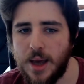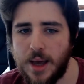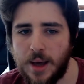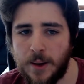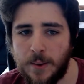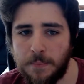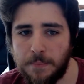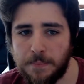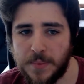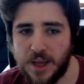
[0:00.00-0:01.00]

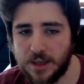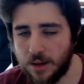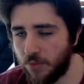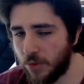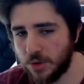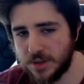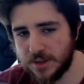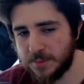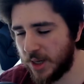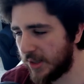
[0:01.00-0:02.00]
And of course,
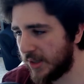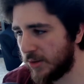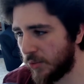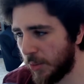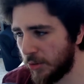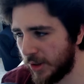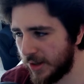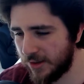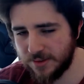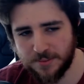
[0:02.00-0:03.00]
it's been attended
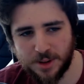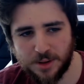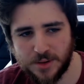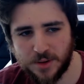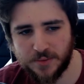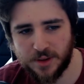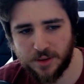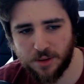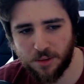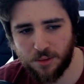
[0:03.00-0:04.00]
remotely because of
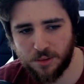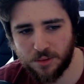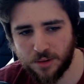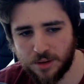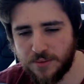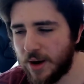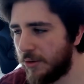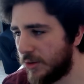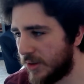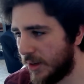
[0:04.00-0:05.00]
the whole
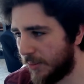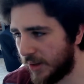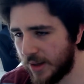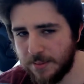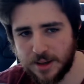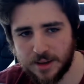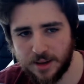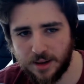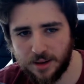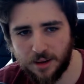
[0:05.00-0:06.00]
coronavirus
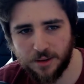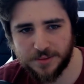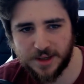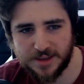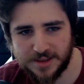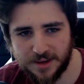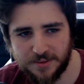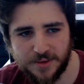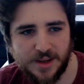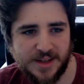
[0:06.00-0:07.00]
pandemic and all of that stuff.